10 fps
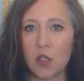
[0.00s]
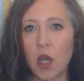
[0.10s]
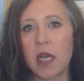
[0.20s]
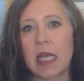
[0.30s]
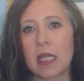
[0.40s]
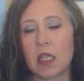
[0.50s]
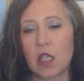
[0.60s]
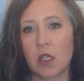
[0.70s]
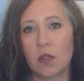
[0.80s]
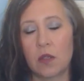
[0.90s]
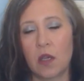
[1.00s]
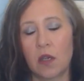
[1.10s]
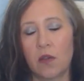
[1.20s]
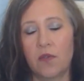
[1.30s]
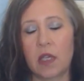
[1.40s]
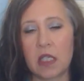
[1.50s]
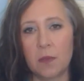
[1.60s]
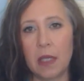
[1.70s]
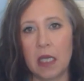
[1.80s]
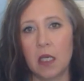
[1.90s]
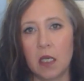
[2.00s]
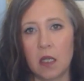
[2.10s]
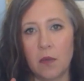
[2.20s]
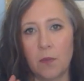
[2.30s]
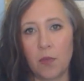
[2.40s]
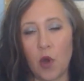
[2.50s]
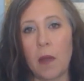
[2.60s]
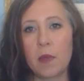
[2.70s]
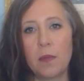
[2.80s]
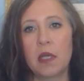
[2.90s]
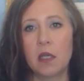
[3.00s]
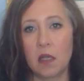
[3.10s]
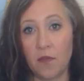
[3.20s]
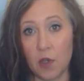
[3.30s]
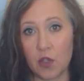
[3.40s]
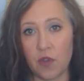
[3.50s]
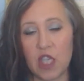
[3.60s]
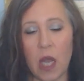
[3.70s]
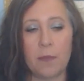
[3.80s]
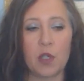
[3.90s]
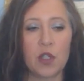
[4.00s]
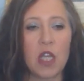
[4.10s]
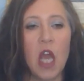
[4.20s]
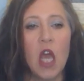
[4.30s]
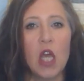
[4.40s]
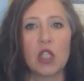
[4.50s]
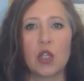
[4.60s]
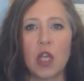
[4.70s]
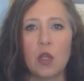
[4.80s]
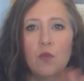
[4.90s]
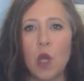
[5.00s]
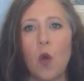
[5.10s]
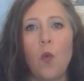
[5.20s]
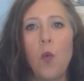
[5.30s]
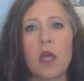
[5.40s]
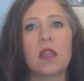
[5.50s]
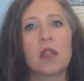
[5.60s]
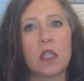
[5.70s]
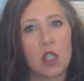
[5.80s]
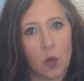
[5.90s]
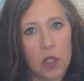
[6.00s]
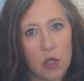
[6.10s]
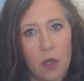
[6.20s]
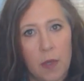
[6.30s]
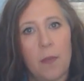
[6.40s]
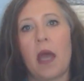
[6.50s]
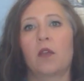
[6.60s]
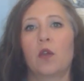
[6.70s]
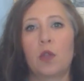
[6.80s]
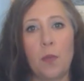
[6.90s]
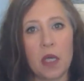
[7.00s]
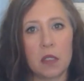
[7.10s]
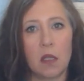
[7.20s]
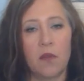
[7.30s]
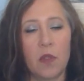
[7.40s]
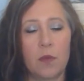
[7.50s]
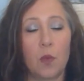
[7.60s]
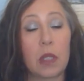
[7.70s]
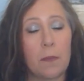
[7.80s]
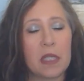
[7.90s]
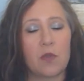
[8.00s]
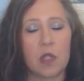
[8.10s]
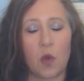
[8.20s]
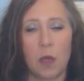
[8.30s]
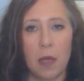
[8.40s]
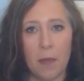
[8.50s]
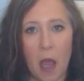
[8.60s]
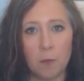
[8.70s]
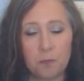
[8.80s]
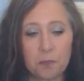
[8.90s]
try to get the victim in the crime committed in the first 3 chapters so that you know what the story is going to be about, you know, the puzzle of what the mystery is going to be about.